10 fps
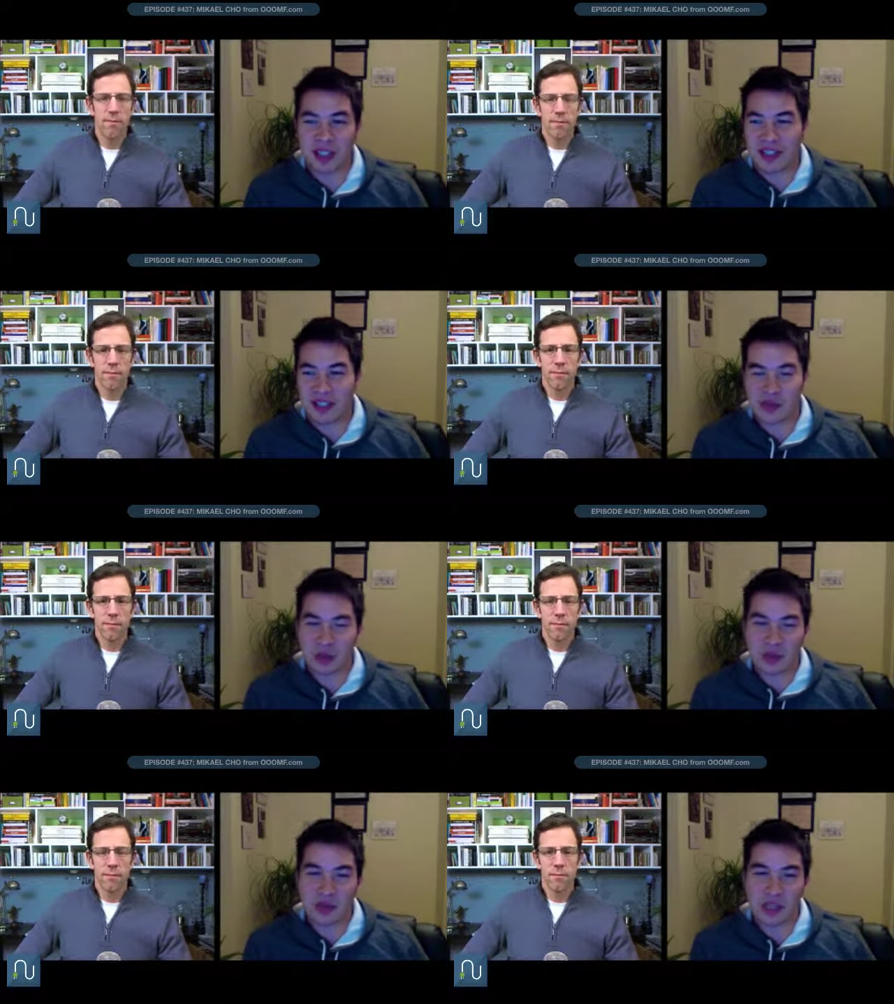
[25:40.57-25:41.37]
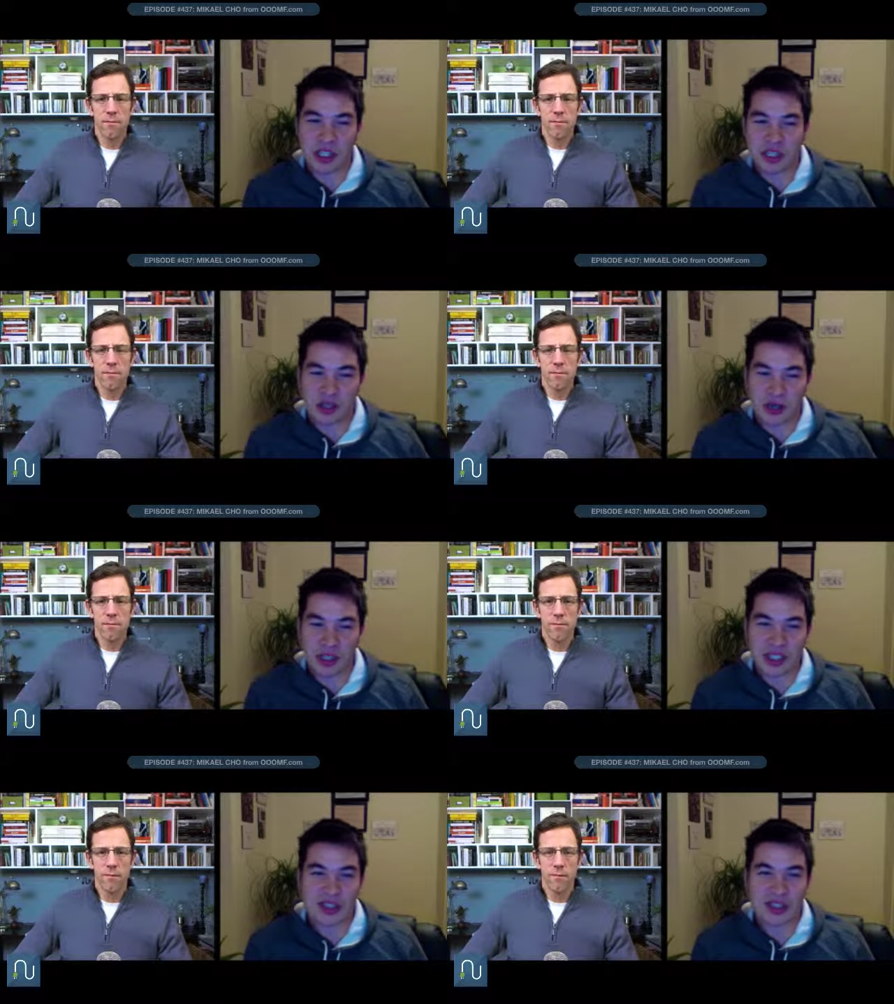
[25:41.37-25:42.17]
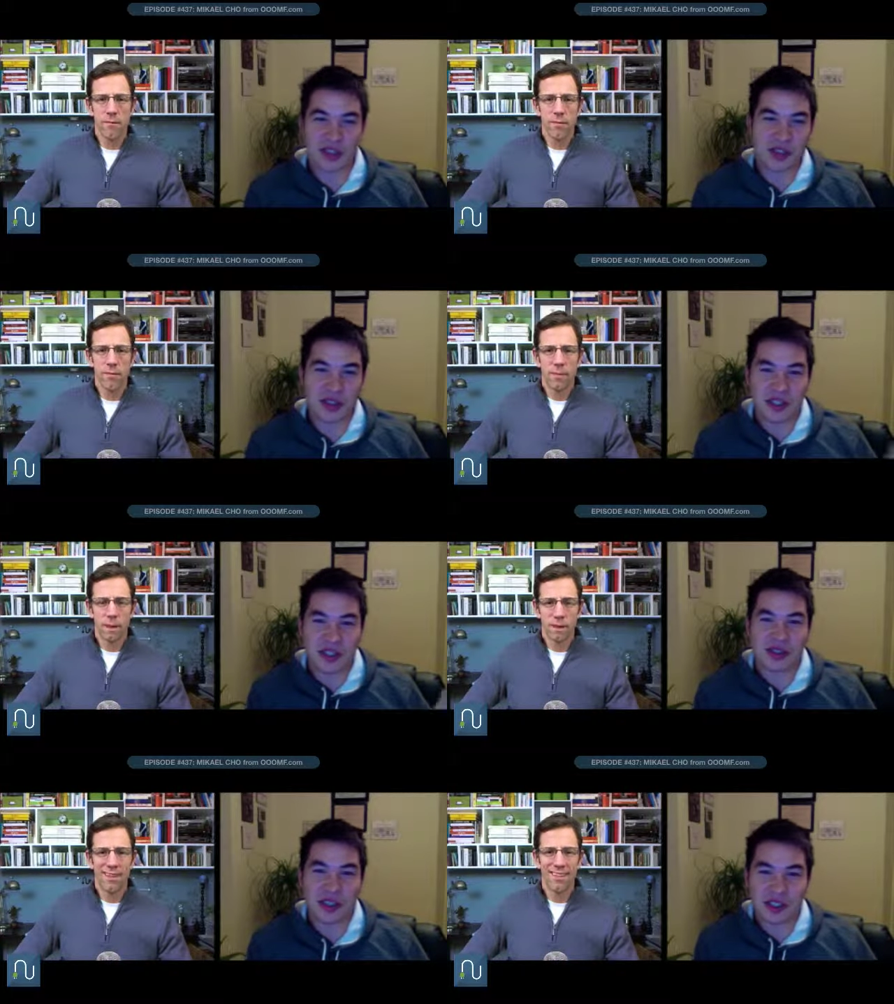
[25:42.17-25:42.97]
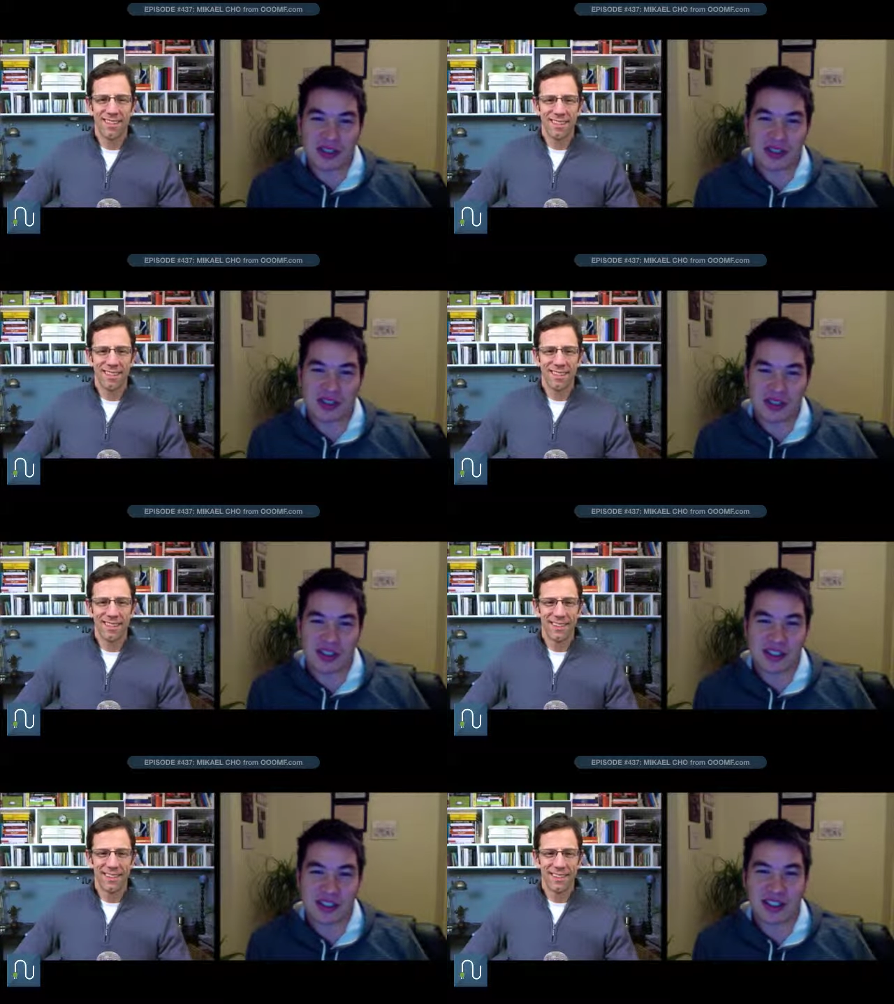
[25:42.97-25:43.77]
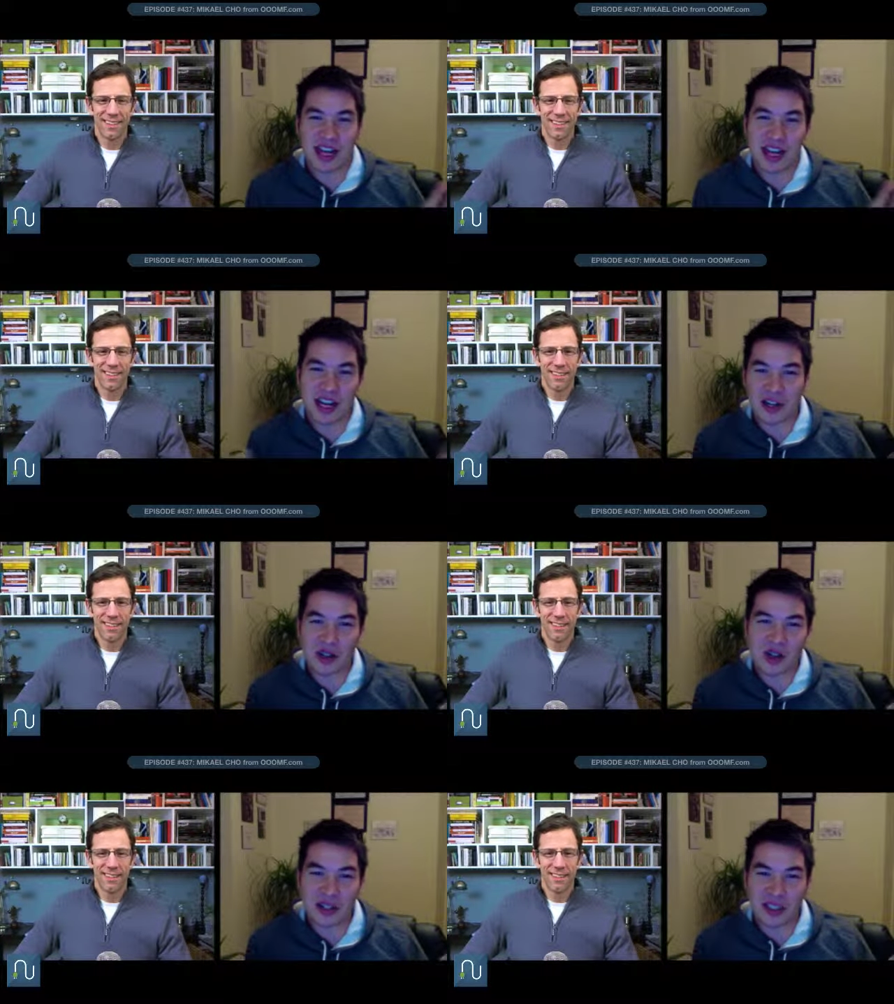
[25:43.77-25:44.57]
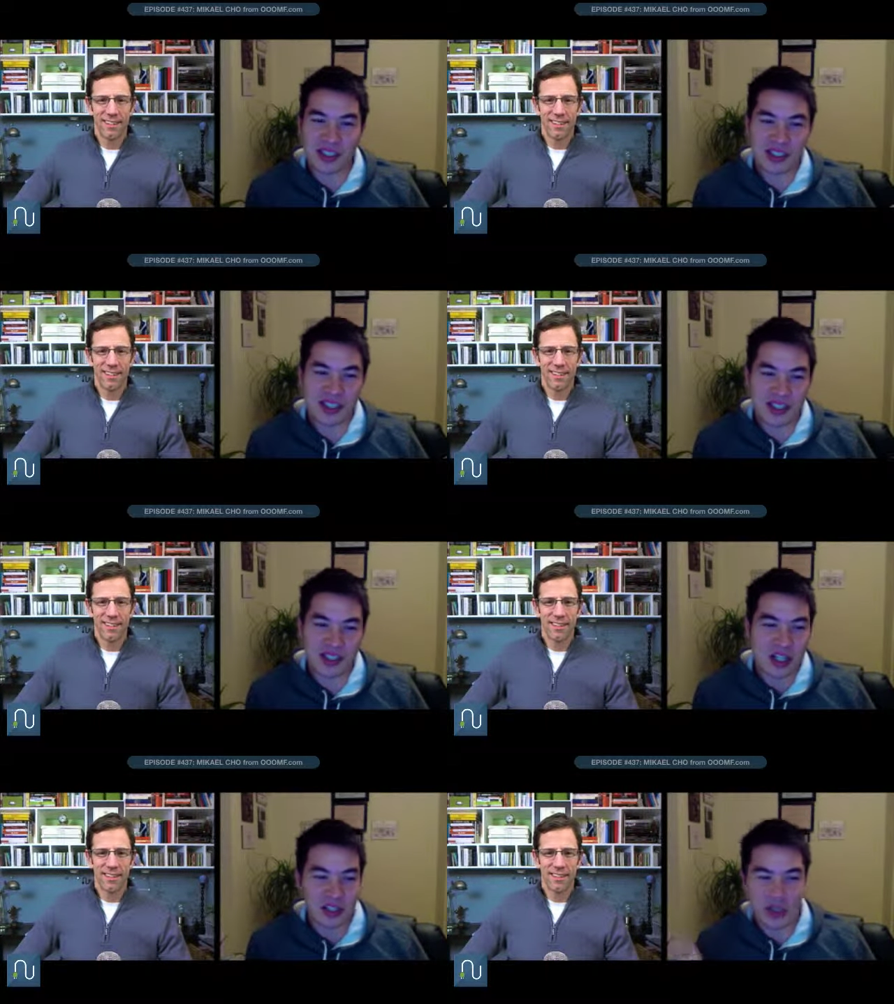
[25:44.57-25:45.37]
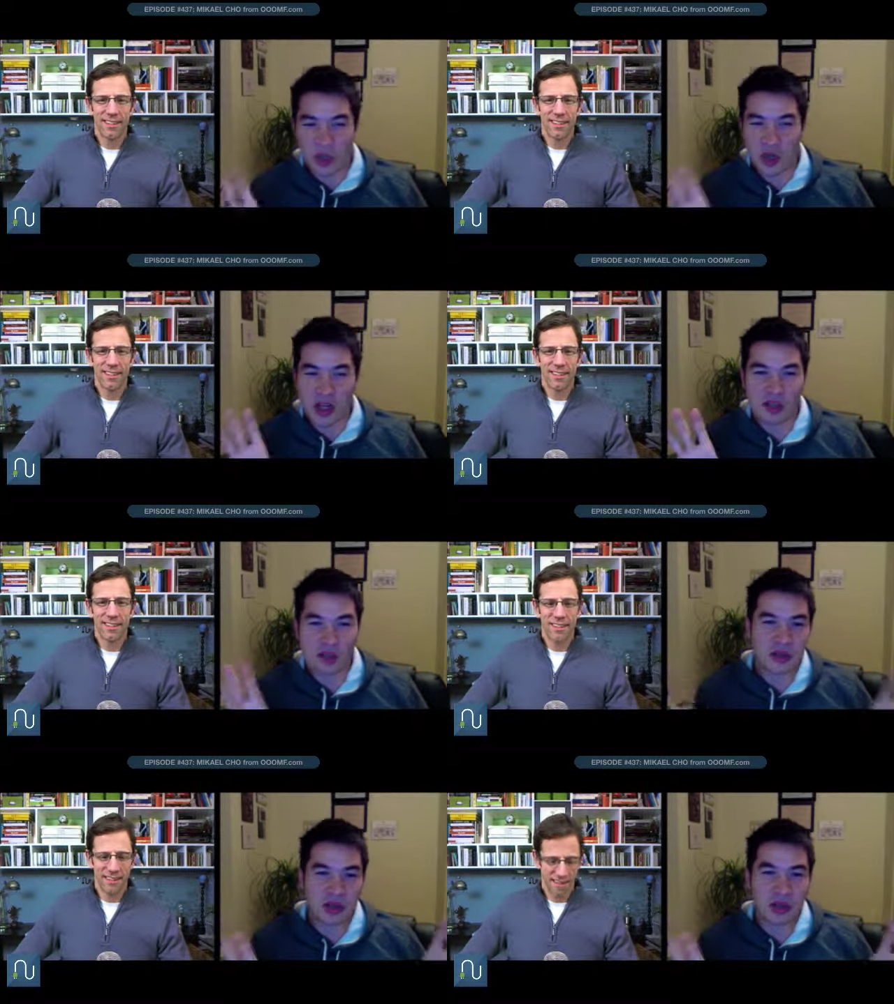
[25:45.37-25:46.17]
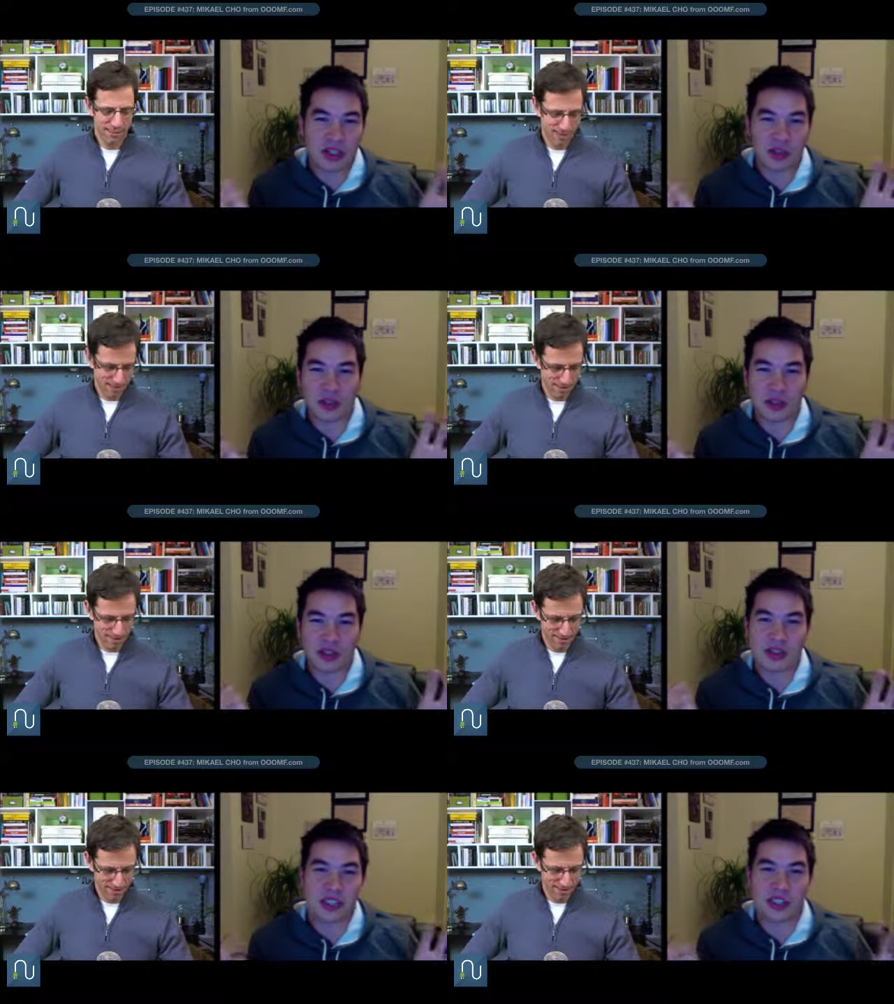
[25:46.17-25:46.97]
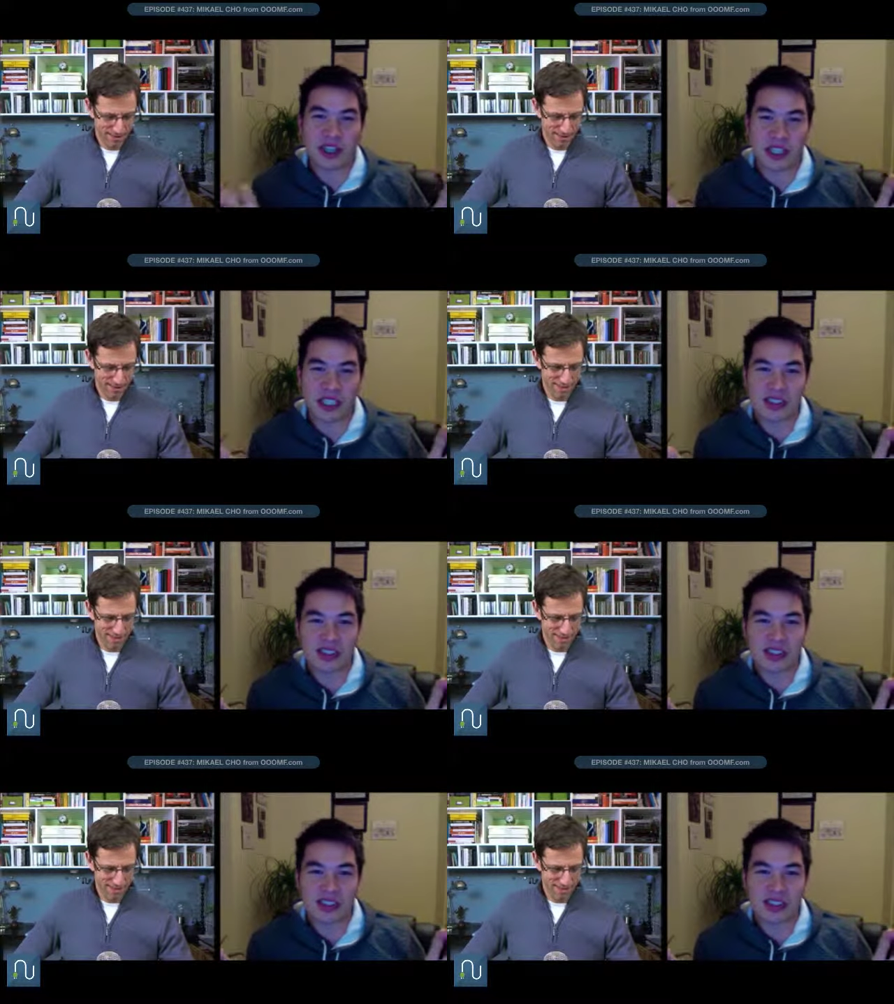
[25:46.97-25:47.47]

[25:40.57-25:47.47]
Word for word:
Speaker 1: It's a pretty funny story. It's those little stick figures, and there's a guy and a girl, and he says, "So you want to travel across the world to see your honey?"